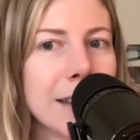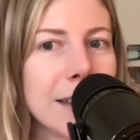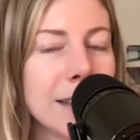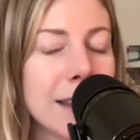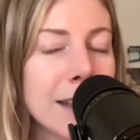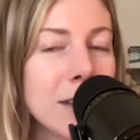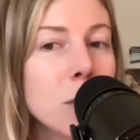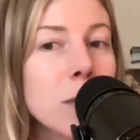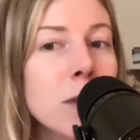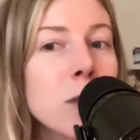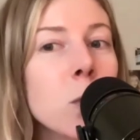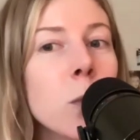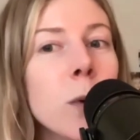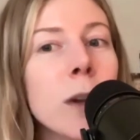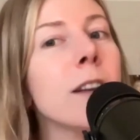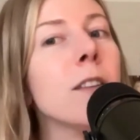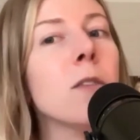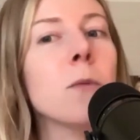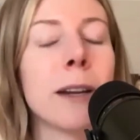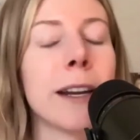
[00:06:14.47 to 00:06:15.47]
This was
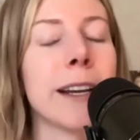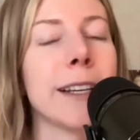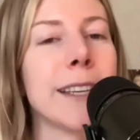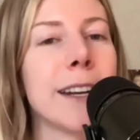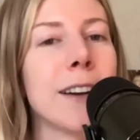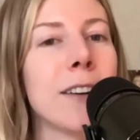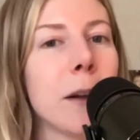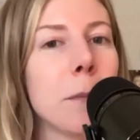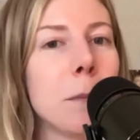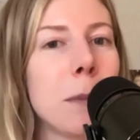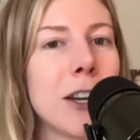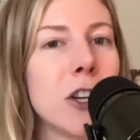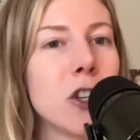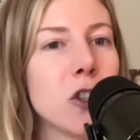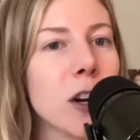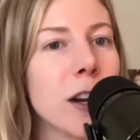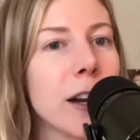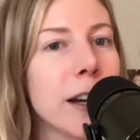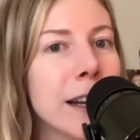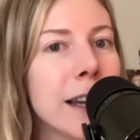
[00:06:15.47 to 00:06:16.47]
weird when I said it on
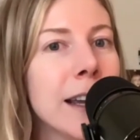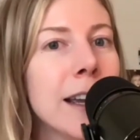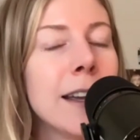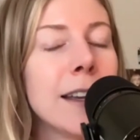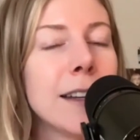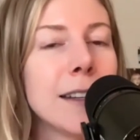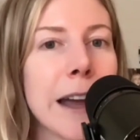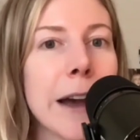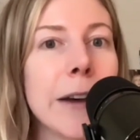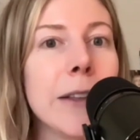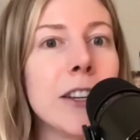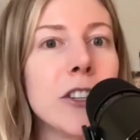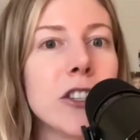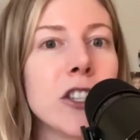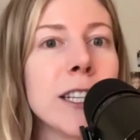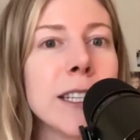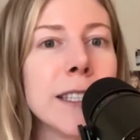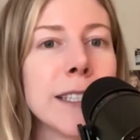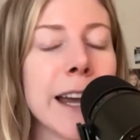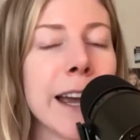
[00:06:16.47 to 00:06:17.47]
Patreon. Now that
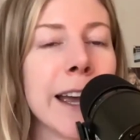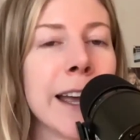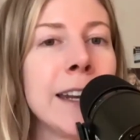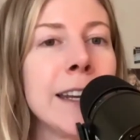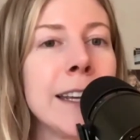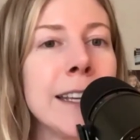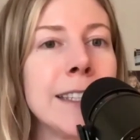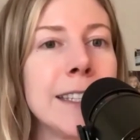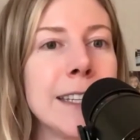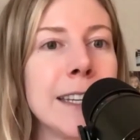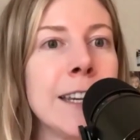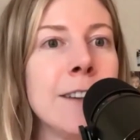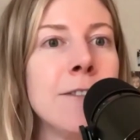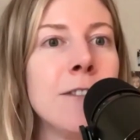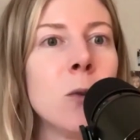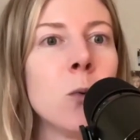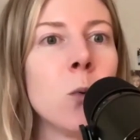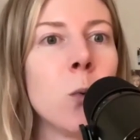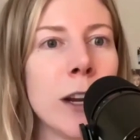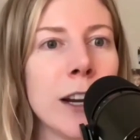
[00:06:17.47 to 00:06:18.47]
she's dead, it's
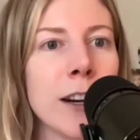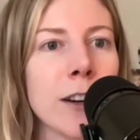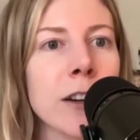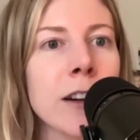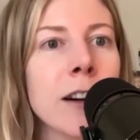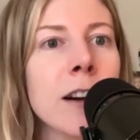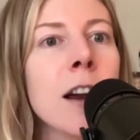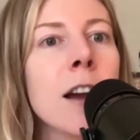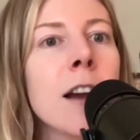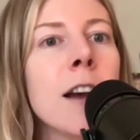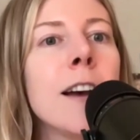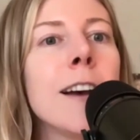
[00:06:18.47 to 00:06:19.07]
even weirder.